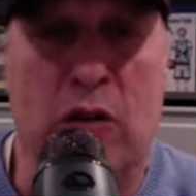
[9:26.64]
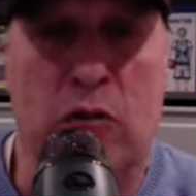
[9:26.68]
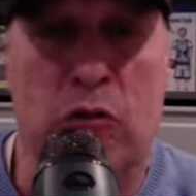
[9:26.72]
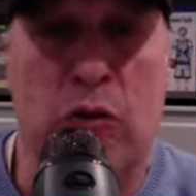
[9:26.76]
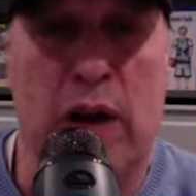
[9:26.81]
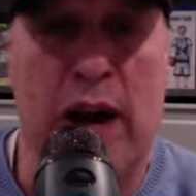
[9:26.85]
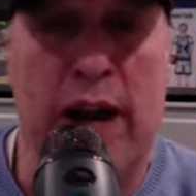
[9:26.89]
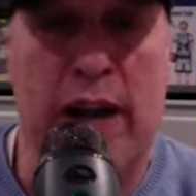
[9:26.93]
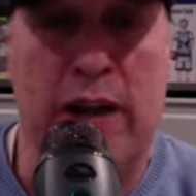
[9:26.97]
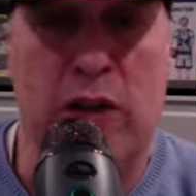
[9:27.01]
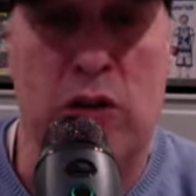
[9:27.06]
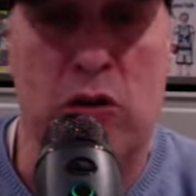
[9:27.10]

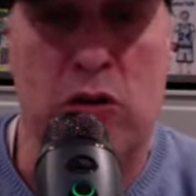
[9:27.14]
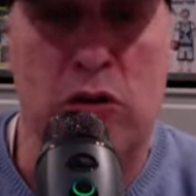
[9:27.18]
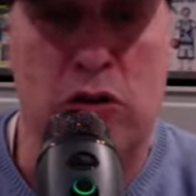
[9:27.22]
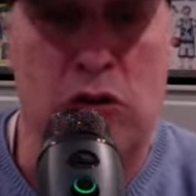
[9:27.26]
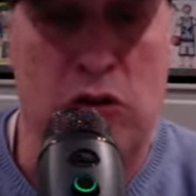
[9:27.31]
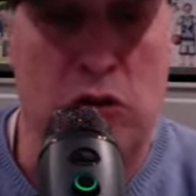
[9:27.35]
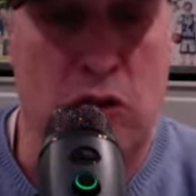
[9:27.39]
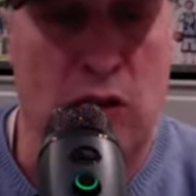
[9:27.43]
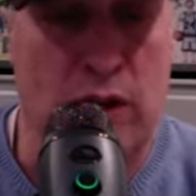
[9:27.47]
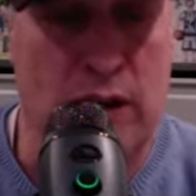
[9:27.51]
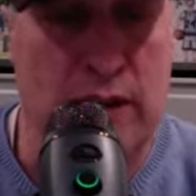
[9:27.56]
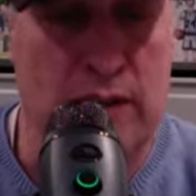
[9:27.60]
Ray, you
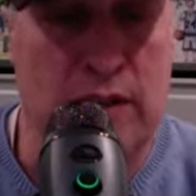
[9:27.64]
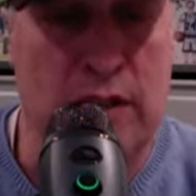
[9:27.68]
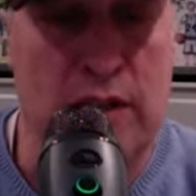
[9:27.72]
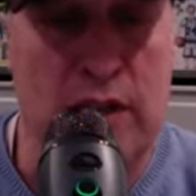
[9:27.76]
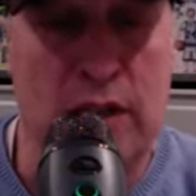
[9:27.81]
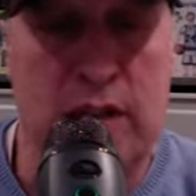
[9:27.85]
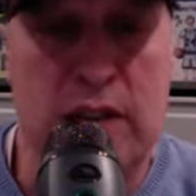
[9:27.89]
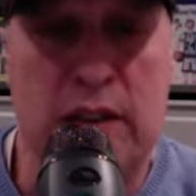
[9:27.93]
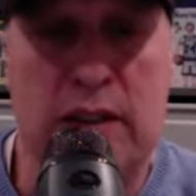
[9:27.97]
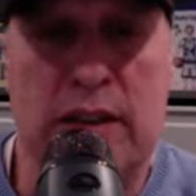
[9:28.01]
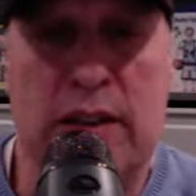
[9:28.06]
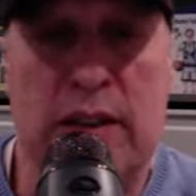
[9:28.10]
start.
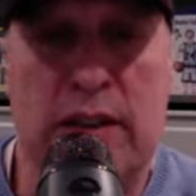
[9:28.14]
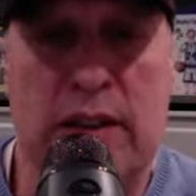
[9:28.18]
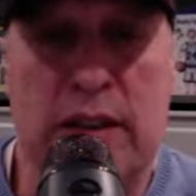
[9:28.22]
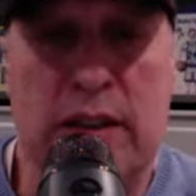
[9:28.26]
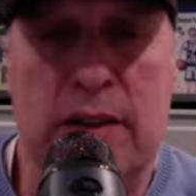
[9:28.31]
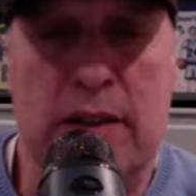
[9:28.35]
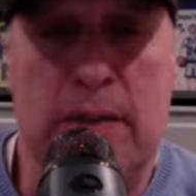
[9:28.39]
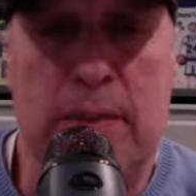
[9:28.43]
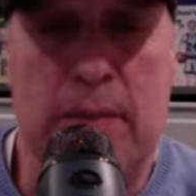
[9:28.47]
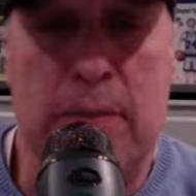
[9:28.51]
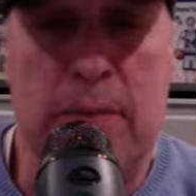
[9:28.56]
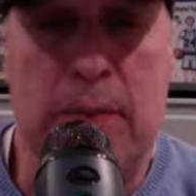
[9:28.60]

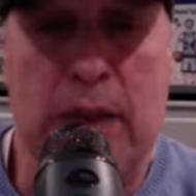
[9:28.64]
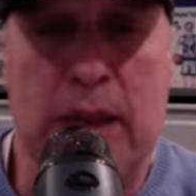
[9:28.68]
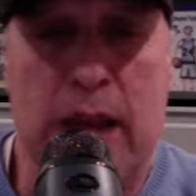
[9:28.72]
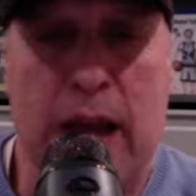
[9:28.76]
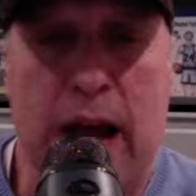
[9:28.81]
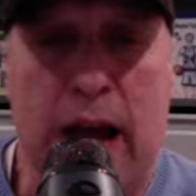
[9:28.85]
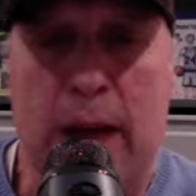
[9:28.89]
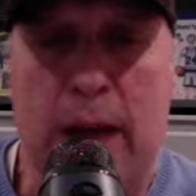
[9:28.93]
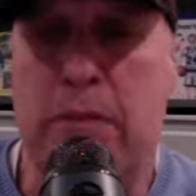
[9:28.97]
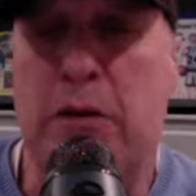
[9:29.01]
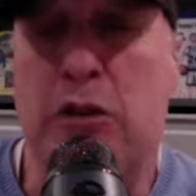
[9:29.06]
I'm